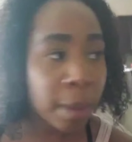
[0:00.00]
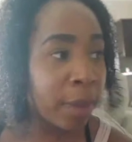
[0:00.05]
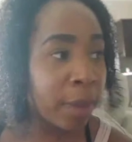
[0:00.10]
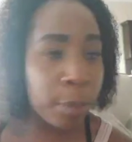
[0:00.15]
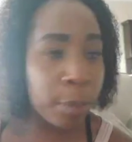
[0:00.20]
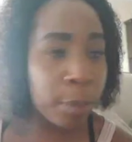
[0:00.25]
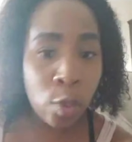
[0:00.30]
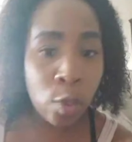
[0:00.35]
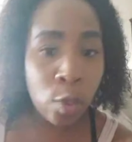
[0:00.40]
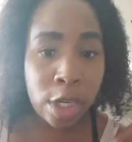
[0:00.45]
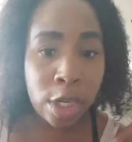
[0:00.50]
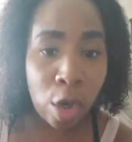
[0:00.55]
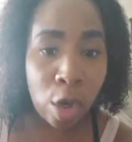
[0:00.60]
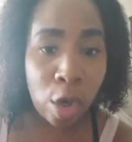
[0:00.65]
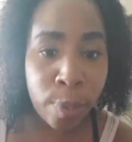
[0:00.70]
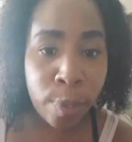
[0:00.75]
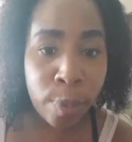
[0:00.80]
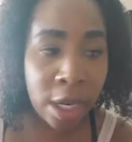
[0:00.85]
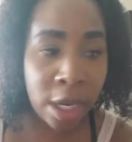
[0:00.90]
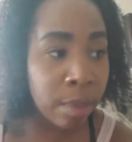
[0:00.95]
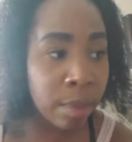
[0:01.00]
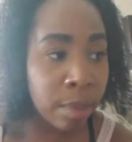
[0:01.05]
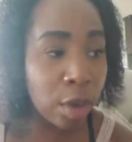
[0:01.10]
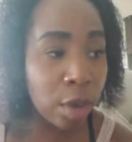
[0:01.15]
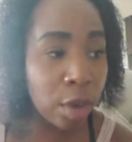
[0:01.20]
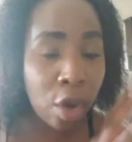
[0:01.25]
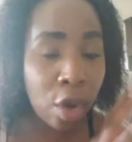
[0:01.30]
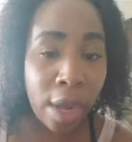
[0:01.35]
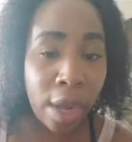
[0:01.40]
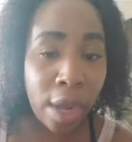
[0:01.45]
People want to open
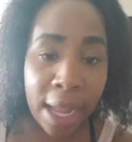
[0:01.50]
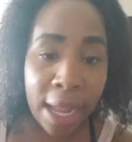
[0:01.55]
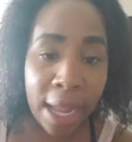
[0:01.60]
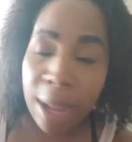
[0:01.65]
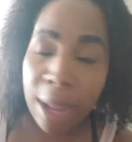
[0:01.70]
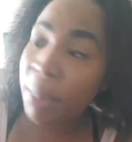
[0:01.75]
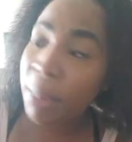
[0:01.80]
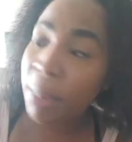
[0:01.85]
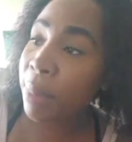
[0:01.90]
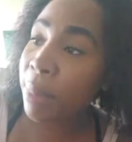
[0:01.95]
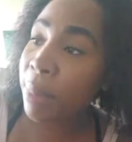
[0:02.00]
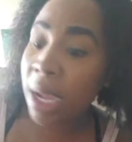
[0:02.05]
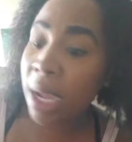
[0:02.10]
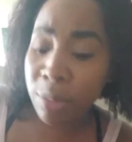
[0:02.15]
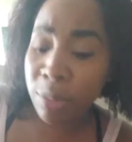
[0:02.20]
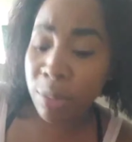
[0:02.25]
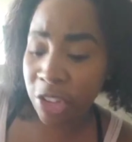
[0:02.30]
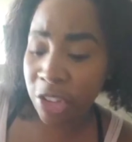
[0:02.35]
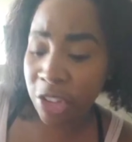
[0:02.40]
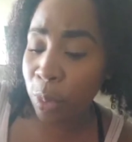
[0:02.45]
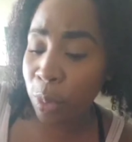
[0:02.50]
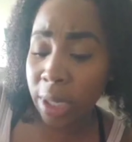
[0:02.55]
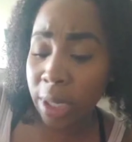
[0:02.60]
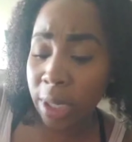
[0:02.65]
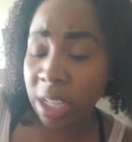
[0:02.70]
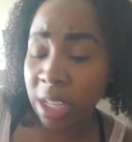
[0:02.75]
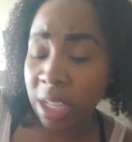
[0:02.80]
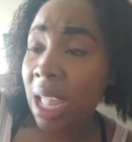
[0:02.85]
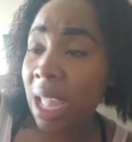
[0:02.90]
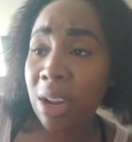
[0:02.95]
up. Go ahead. My mom, she
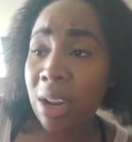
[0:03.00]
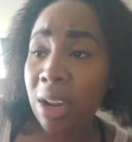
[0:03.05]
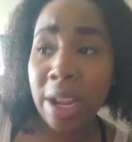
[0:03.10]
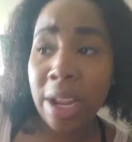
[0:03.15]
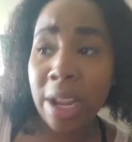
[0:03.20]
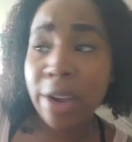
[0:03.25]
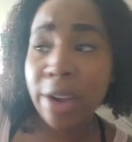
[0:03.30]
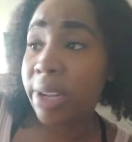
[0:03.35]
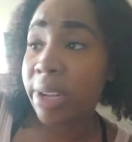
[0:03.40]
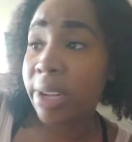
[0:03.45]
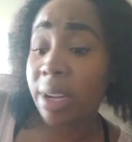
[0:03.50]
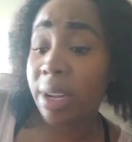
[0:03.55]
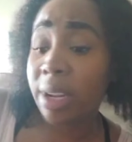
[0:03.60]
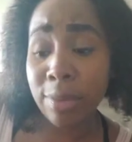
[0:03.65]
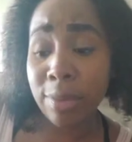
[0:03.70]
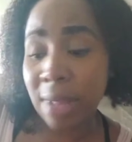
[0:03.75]
went and got her hair done.